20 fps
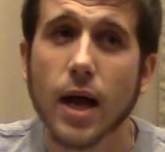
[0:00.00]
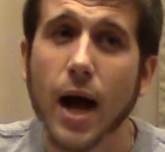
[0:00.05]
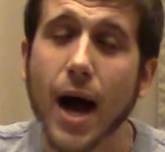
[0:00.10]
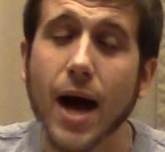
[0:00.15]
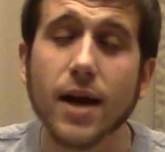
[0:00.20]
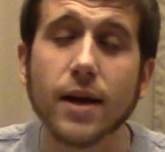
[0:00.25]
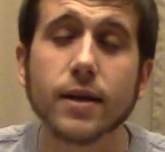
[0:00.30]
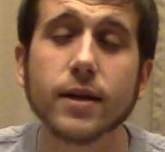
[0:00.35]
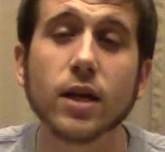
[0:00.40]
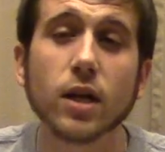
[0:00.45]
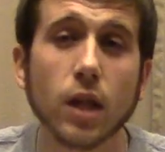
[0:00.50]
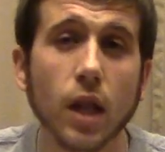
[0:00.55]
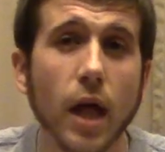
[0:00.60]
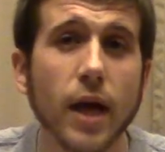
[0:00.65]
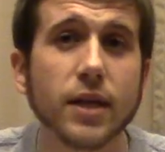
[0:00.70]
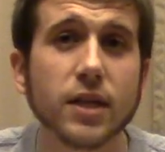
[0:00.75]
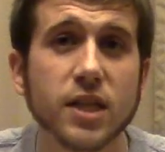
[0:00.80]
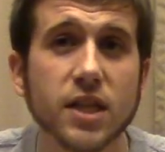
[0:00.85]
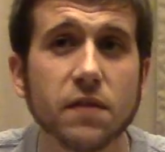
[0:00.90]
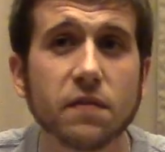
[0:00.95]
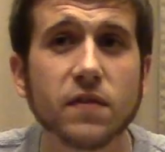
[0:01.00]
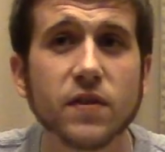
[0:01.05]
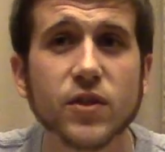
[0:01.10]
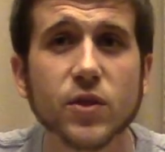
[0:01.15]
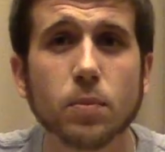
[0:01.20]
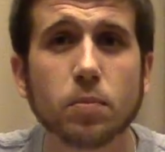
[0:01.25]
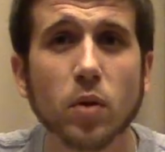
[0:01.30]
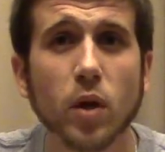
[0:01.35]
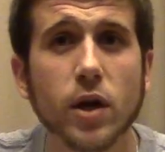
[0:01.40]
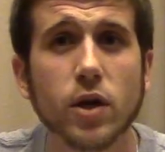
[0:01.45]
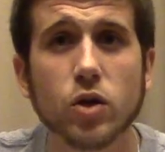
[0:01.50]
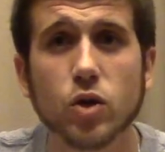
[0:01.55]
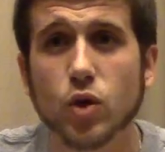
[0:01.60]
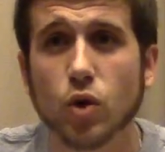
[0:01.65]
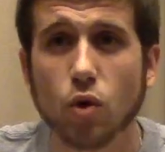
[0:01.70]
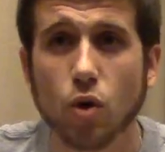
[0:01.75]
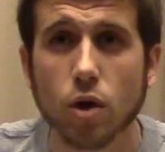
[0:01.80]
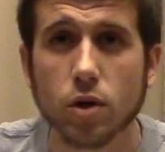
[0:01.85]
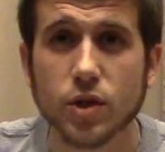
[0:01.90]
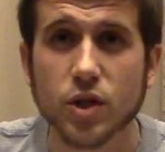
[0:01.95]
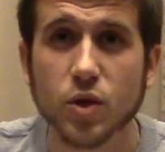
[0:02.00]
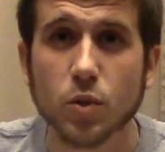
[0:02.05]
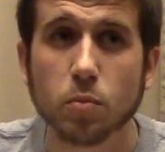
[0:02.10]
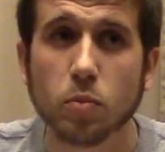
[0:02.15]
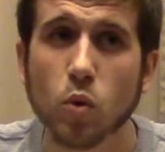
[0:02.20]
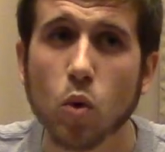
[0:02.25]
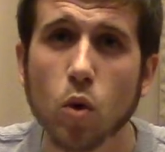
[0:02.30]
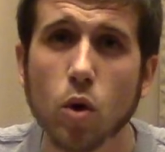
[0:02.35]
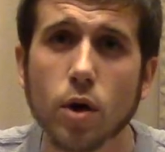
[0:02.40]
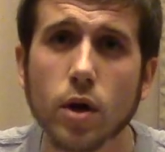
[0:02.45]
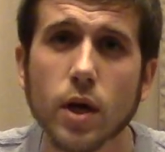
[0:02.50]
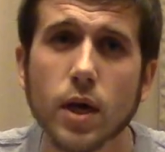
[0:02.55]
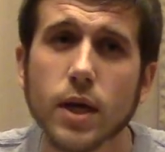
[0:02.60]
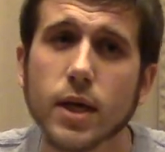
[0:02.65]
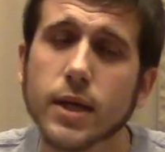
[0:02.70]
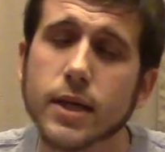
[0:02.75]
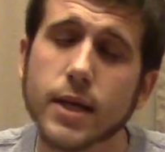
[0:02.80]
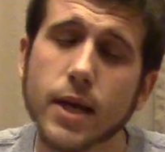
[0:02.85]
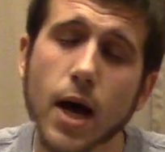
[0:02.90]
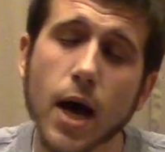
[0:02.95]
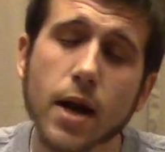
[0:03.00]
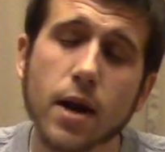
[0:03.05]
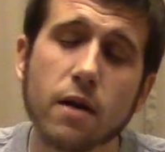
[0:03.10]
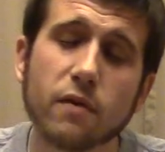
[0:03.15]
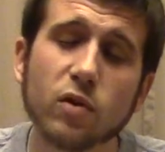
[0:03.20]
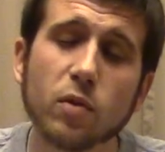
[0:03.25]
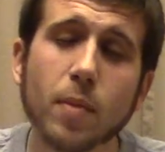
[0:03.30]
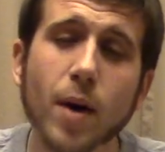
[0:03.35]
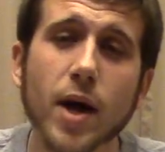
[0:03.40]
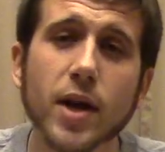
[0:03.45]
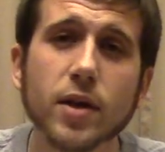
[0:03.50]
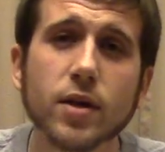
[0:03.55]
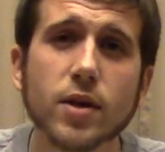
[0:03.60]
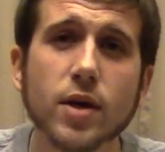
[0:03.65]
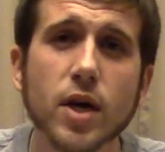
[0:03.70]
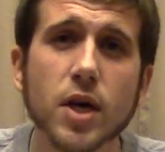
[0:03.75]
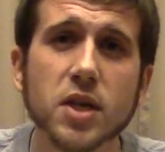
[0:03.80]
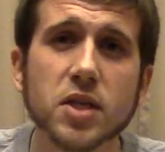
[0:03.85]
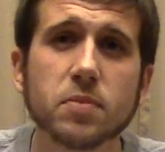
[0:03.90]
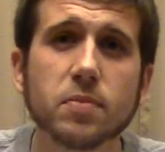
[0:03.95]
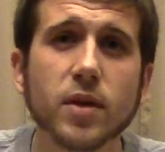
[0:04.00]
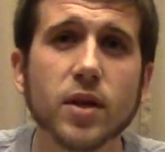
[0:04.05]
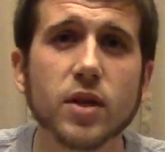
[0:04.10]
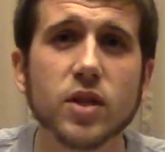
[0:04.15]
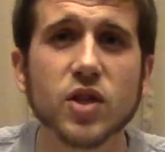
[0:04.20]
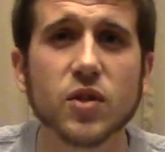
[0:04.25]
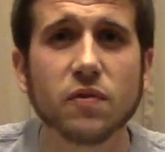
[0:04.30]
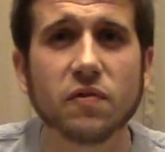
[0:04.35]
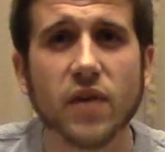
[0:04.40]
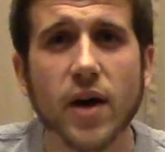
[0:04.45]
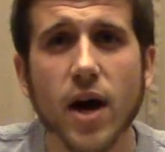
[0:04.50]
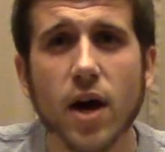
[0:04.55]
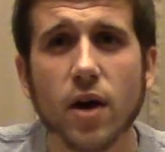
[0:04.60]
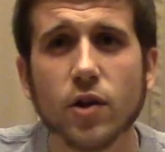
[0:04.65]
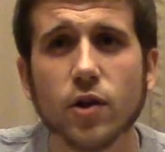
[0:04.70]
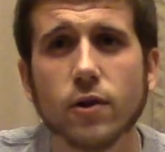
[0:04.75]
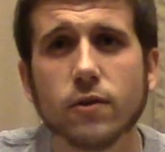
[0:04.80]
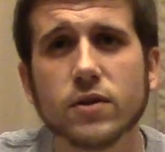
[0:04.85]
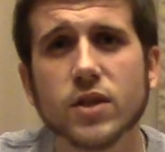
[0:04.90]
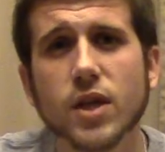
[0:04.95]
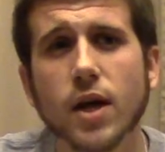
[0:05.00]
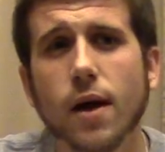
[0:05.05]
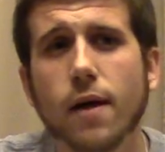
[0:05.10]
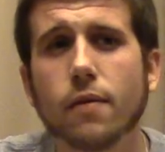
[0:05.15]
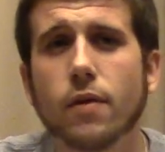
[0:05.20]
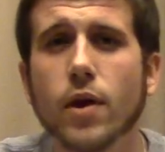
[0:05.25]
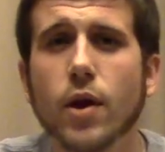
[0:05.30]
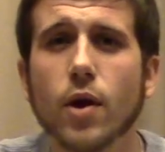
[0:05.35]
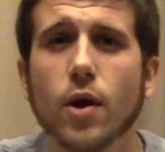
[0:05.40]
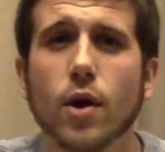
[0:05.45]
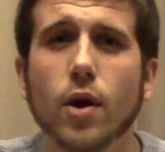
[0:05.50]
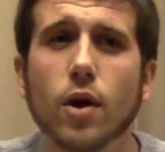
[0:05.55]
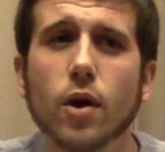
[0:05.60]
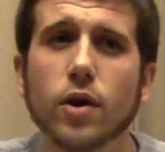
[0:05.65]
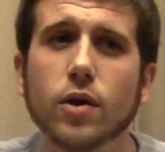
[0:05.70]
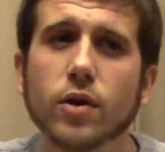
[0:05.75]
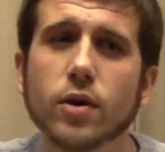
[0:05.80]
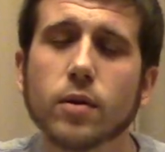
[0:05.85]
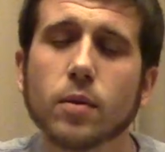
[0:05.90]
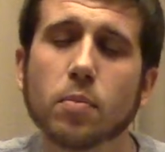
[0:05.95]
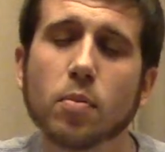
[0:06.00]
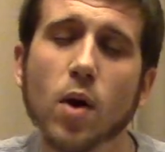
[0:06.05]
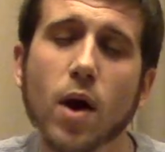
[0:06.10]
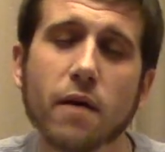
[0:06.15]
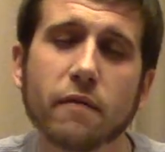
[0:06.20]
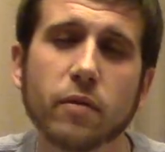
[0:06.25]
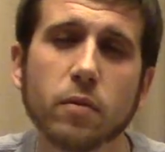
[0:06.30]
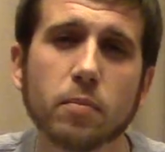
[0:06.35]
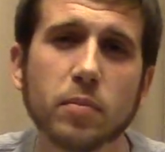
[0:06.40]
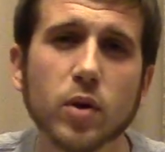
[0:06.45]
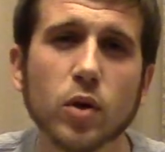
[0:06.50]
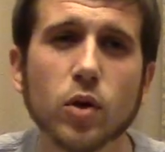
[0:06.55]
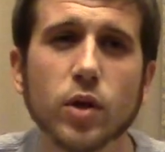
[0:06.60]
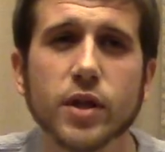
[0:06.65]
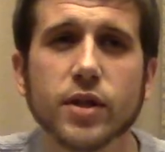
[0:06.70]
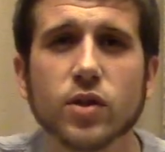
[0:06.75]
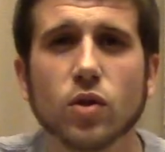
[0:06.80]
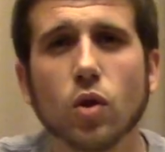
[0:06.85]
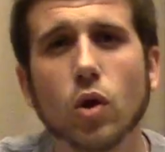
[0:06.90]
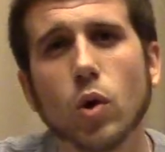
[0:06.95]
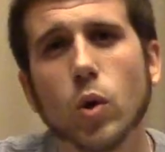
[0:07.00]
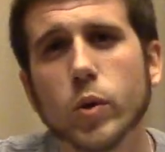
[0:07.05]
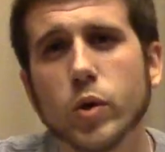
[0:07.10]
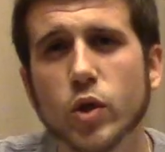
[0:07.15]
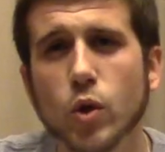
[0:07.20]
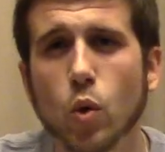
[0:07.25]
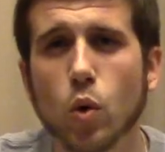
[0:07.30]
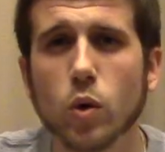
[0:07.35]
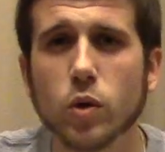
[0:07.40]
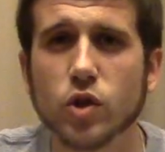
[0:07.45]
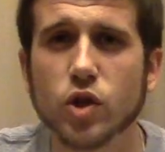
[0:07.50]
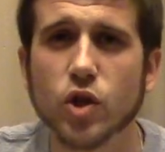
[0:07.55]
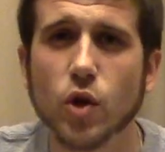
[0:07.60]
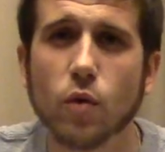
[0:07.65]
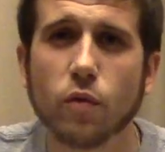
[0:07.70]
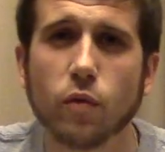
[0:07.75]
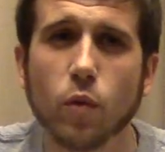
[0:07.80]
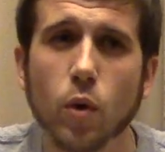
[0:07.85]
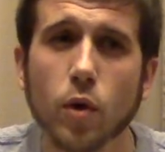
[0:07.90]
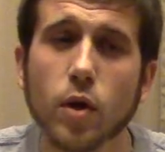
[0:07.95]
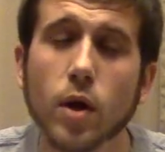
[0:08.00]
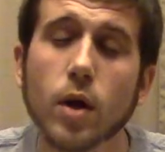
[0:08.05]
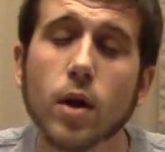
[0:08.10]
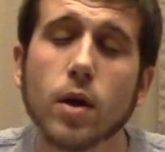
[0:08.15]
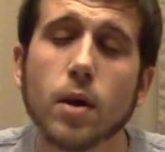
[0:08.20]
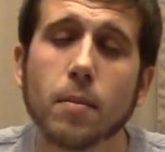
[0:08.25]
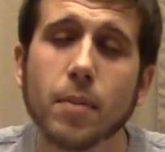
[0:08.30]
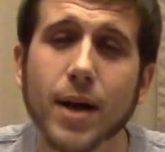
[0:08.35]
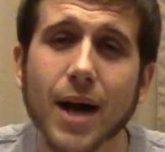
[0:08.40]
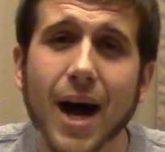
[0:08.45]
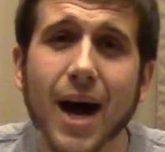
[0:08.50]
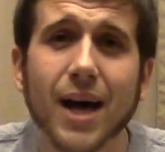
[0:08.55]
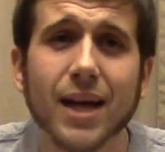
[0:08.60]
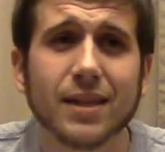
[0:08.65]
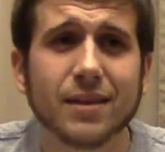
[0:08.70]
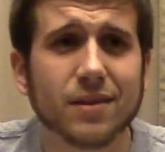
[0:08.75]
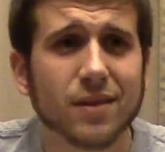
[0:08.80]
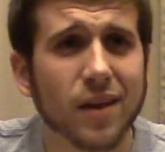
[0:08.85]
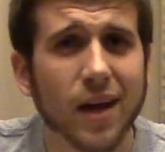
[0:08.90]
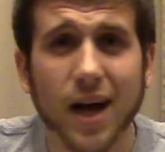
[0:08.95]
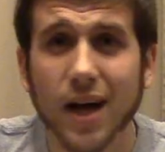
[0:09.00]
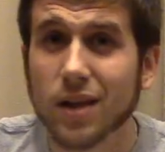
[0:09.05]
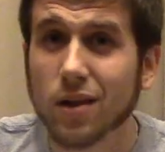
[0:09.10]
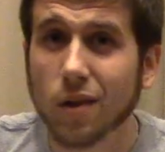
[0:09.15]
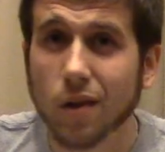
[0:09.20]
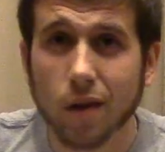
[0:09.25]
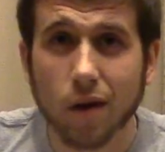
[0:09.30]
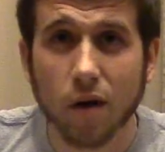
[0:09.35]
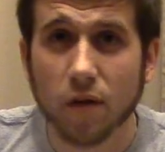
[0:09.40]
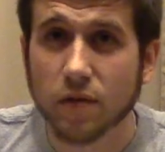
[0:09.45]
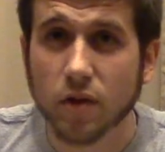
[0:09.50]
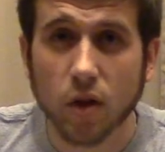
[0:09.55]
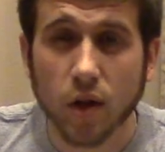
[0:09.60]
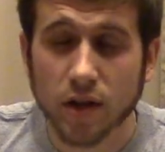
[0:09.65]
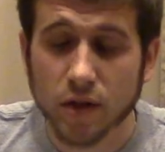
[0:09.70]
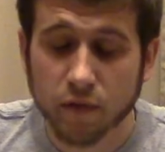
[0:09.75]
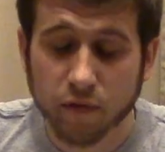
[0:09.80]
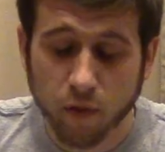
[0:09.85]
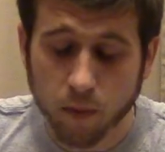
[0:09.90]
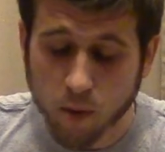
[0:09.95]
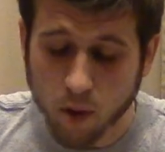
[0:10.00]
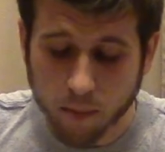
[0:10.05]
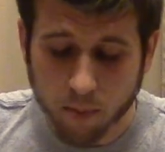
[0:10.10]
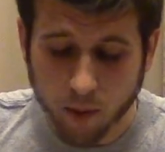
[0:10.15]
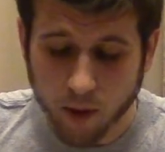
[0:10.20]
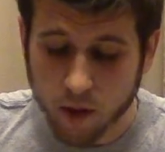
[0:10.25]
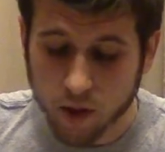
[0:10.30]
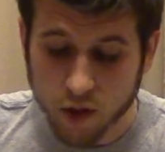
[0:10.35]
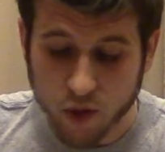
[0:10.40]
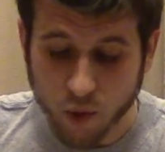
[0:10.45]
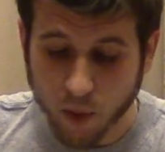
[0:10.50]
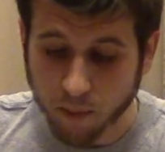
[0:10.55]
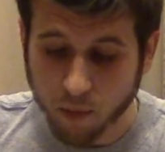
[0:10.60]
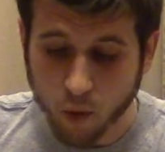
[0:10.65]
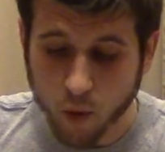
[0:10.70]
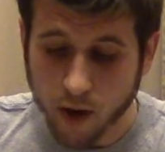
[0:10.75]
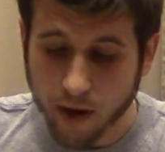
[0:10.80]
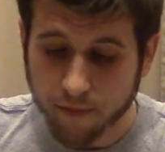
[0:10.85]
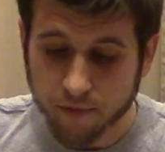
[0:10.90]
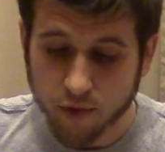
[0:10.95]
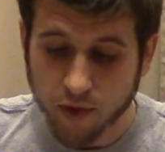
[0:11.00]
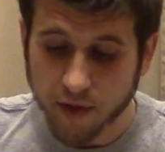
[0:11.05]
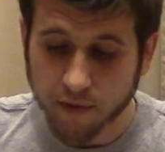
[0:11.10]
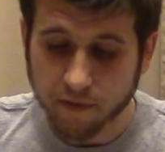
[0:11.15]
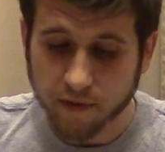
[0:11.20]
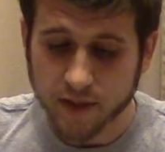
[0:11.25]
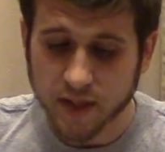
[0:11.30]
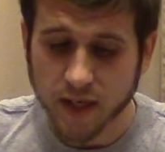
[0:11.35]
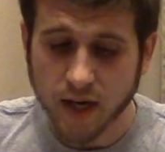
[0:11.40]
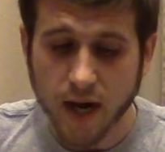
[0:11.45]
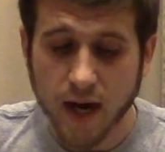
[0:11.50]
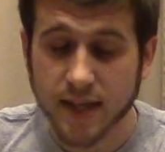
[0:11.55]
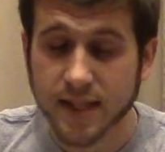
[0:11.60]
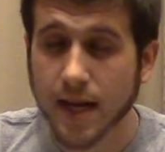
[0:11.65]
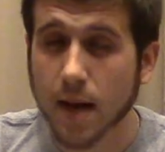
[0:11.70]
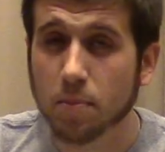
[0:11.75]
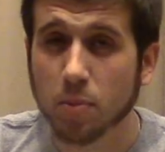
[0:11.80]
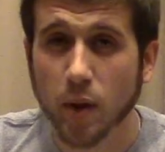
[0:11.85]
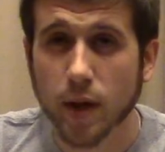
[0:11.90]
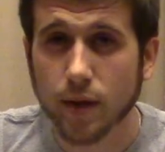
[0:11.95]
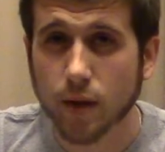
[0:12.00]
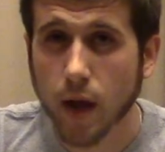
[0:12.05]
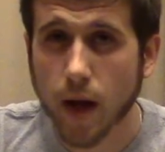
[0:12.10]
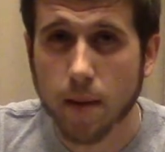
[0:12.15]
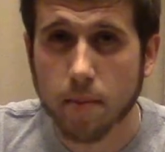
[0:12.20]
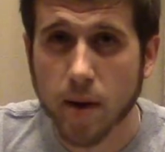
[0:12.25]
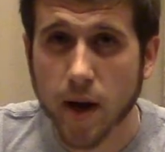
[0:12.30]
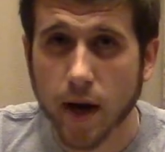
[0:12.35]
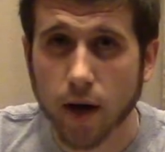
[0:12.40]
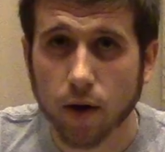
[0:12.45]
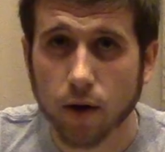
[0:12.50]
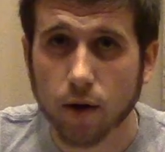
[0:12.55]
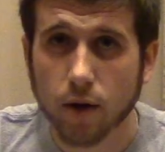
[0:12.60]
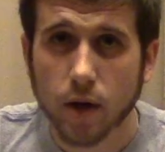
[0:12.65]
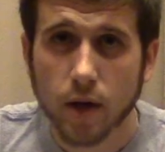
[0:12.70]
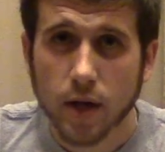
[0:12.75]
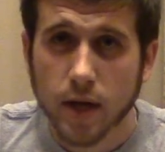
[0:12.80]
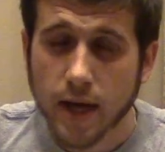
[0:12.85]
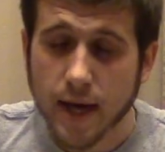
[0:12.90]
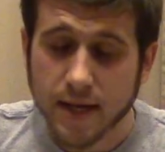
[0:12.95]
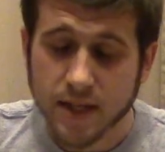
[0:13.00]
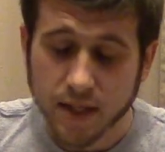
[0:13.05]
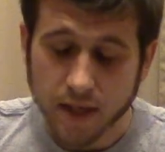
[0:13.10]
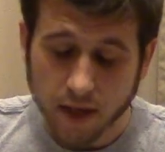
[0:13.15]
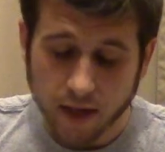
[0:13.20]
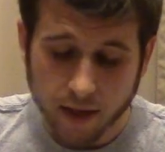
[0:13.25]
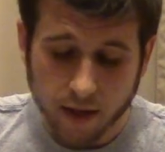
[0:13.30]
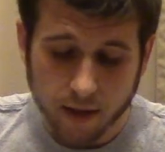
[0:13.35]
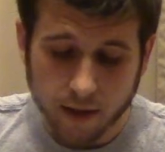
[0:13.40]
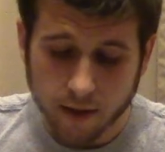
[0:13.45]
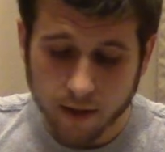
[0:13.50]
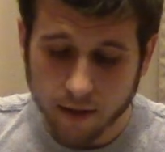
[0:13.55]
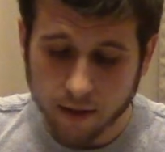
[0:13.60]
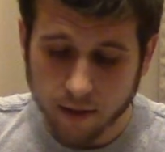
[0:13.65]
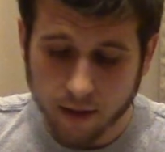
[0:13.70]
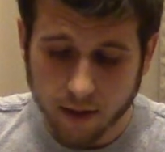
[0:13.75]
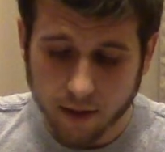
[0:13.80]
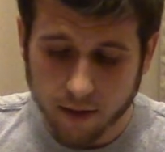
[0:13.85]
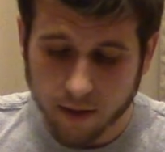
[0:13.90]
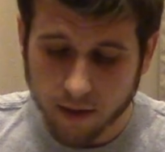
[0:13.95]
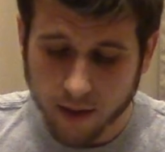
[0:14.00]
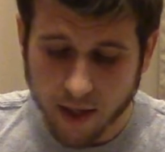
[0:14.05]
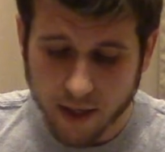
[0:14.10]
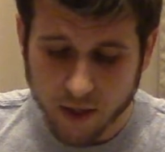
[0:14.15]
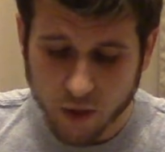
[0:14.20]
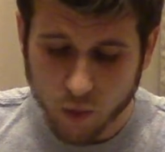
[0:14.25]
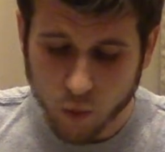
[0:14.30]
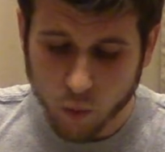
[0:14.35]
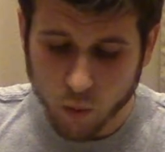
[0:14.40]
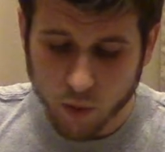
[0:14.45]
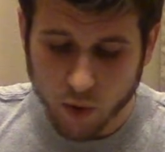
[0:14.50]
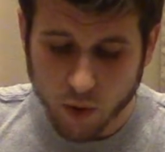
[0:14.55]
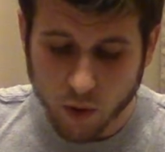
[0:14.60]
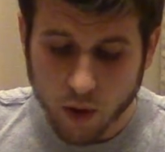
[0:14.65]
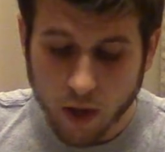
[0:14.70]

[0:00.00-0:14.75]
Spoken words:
I collect defensive players across the board. Not everybody does because the value's not there, and the profitability's low, so on and so forth. But I love collecting football players, so I'm going after defensive guys. I played linebacker as a kid and in high school.